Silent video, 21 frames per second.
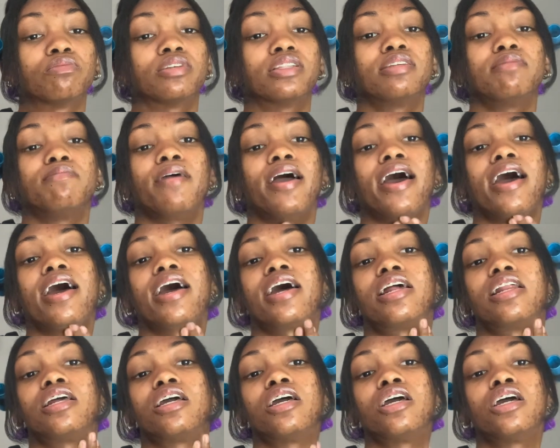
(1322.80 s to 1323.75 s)
really bad.
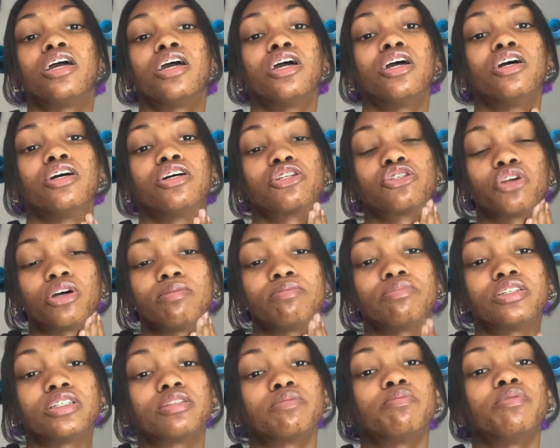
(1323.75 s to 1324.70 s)
So I'm
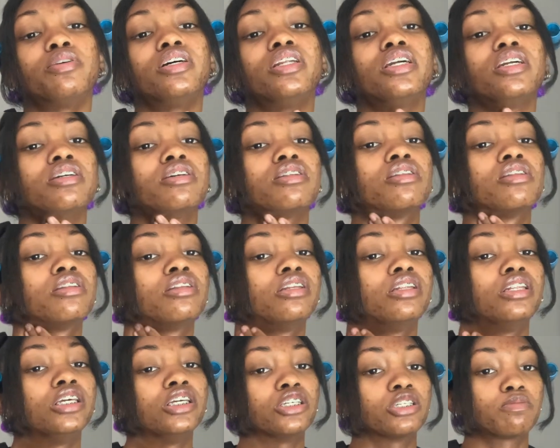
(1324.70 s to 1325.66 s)
just putting
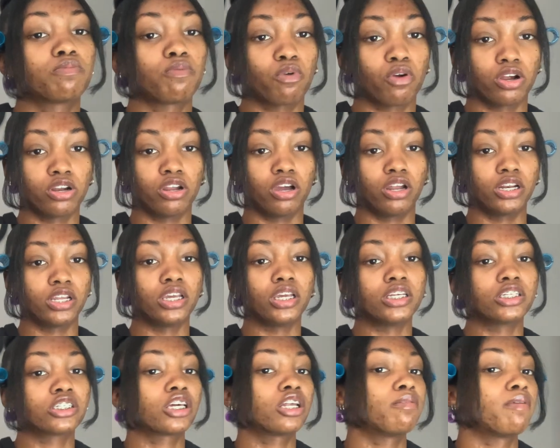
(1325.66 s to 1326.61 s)
Neosporin on it.
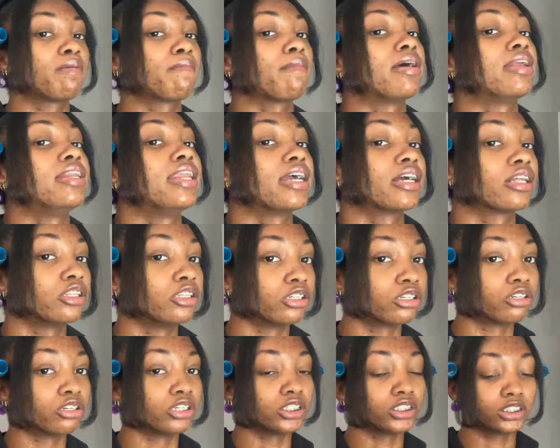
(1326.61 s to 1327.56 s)
It's going to make my neck look
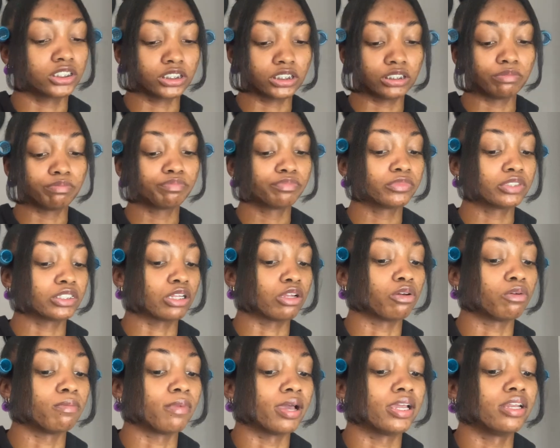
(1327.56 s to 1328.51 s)
greasy, so I
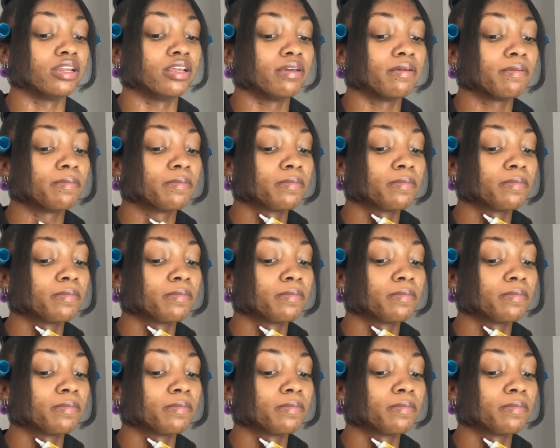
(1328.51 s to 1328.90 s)
don't mind it.